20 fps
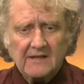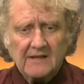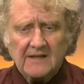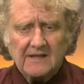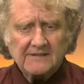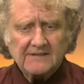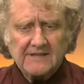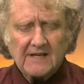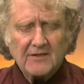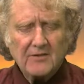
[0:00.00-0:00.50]

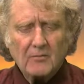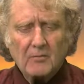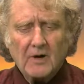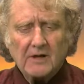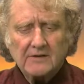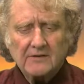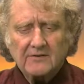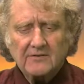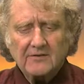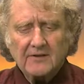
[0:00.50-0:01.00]
Seth,
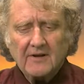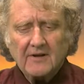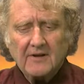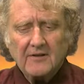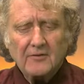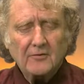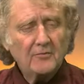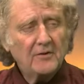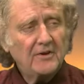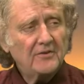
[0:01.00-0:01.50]
what's
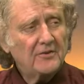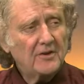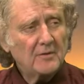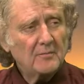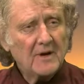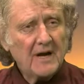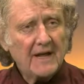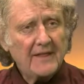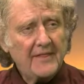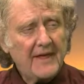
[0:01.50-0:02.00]
the reasoning
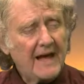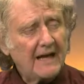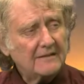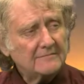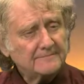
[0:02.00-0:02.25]
behind that?